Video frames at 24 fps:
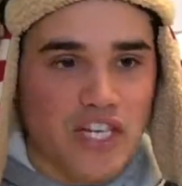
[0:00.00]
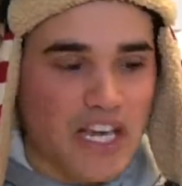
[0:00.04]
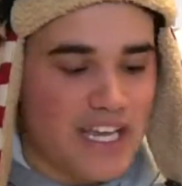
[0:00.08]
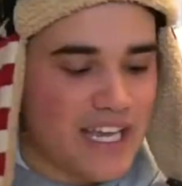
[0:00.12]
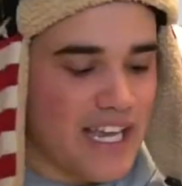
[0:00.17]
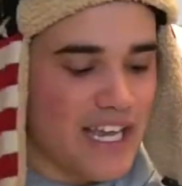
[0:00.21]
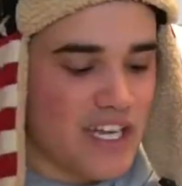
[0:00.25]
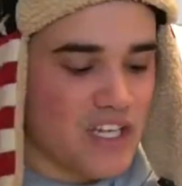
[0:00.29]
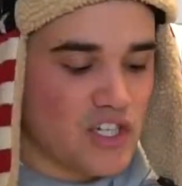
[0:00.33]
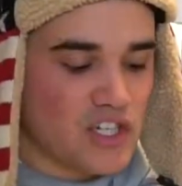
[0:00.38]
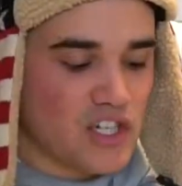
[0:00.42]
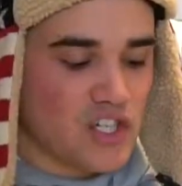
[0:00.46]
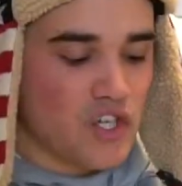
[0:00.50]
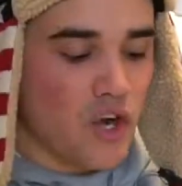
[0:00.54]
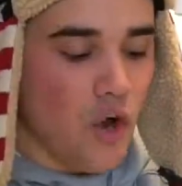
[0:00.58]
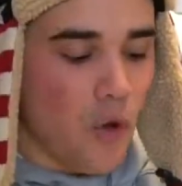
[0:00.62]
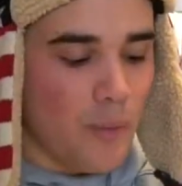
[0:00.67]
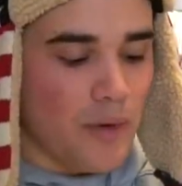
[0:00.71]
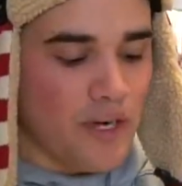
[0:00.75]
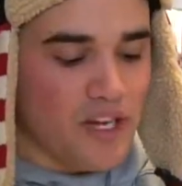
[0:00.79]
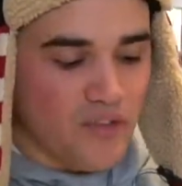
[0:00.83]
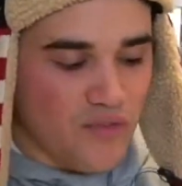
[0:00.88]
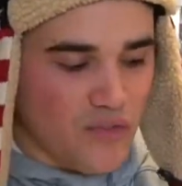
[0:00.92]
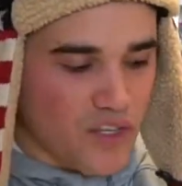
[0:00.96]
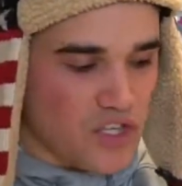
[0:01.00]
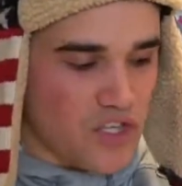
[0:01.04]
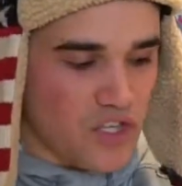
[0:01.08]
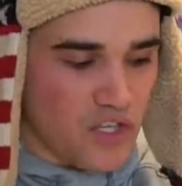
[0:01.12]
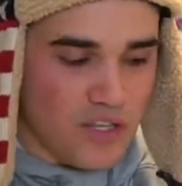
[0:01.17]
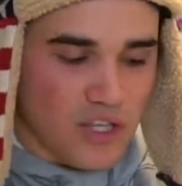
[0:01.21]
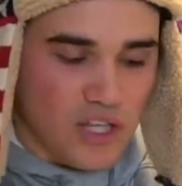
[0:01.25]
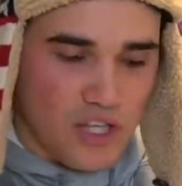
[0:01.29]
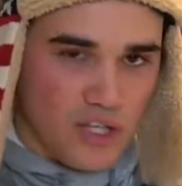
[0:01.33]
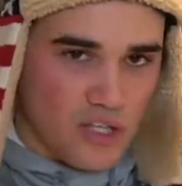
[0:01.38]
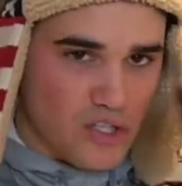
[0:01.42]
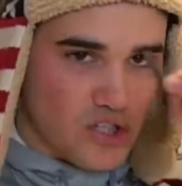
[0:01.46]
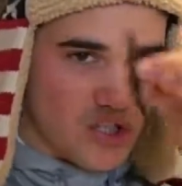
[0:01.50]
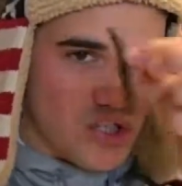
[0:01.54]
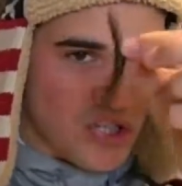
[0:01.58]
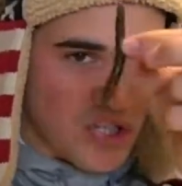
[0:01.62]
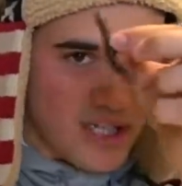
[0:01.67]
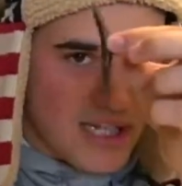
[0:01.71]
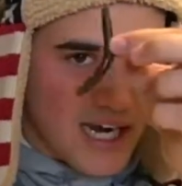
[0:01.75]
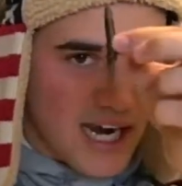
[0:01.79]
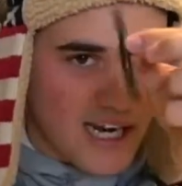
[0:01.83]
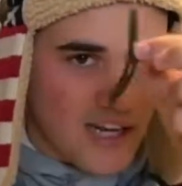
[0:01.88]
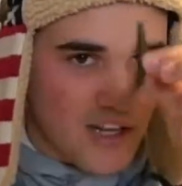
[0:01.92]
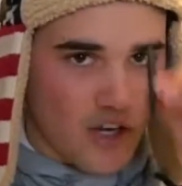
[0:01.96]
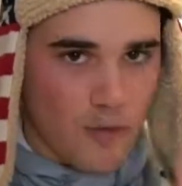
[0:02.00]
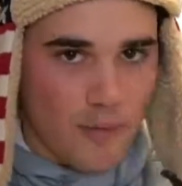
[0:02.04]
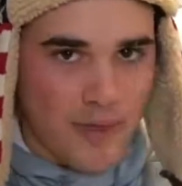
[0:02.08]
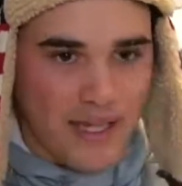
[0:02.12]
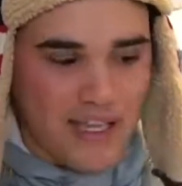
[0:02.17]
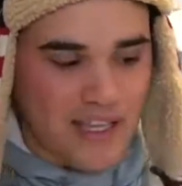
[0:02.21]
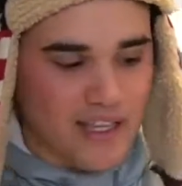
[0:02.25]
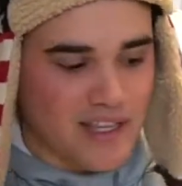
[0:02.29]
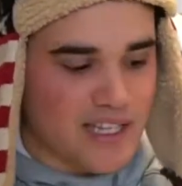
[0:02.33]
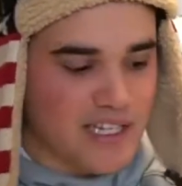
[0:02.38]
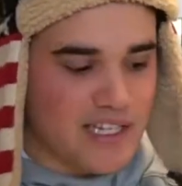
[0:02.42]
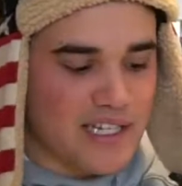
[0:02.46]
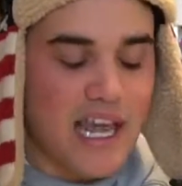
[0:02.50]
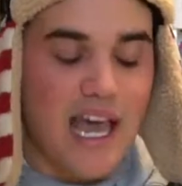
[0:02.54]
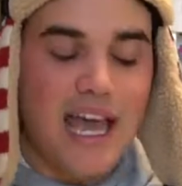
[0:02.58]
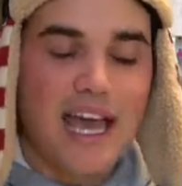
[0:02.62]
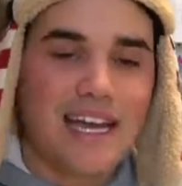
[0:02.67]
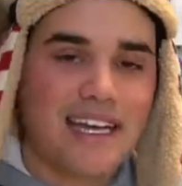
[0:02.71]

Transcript: I catch so many fish on just a tiny little bait like this.